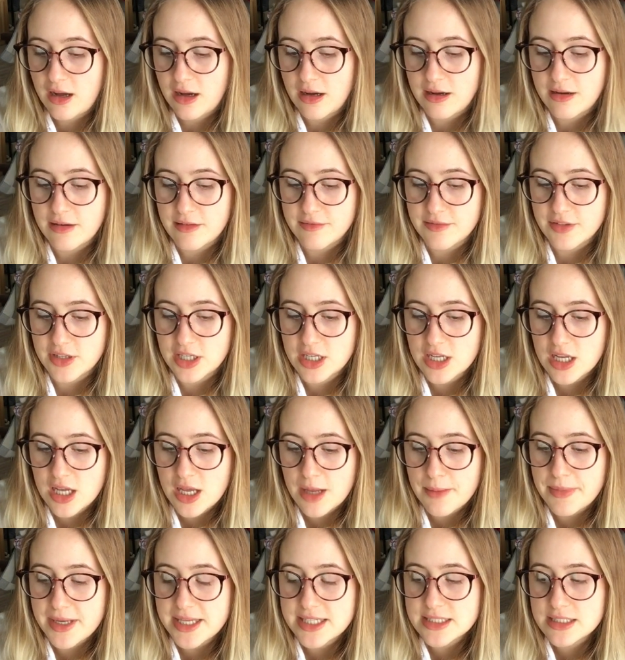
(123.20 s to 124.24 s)
of,
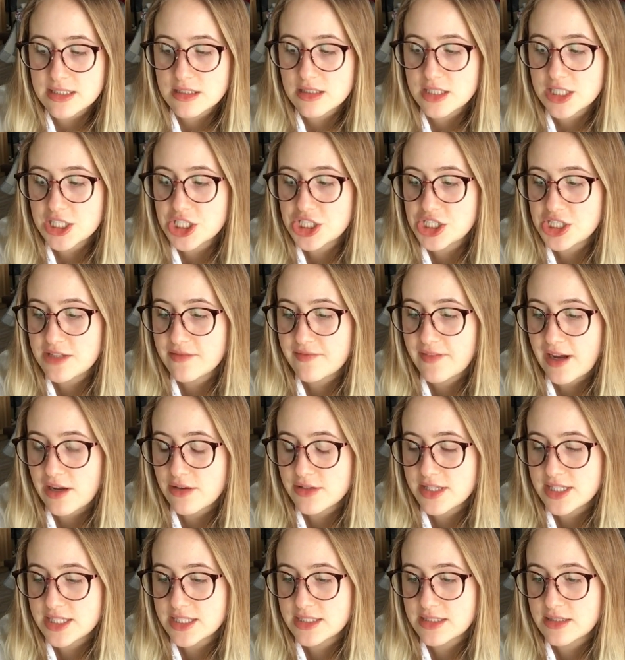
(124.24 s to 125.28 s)
basically she
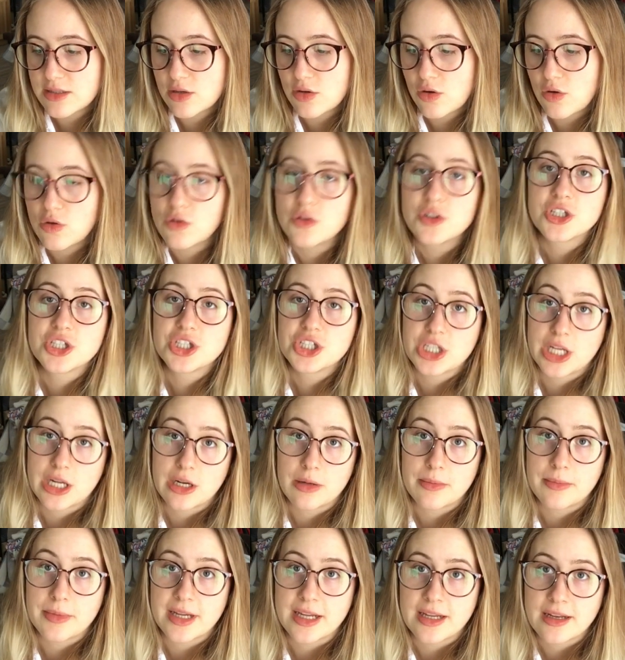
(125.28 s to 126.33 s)
found this older
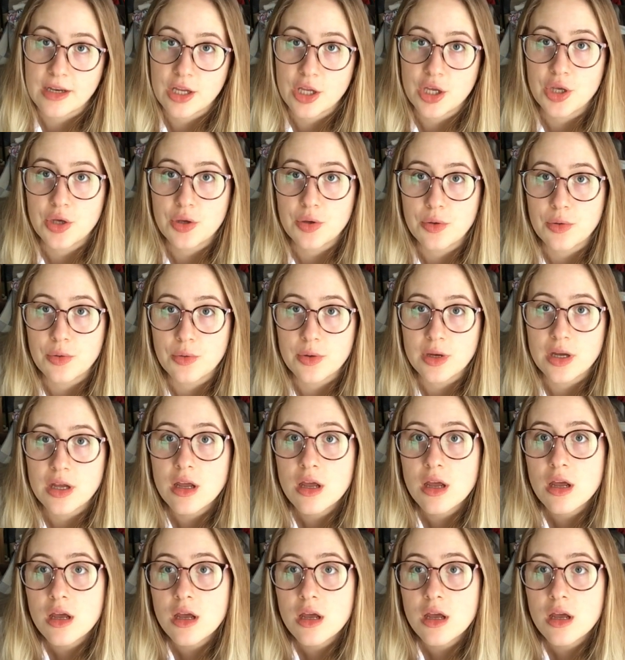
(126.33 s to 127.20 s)
gentleman who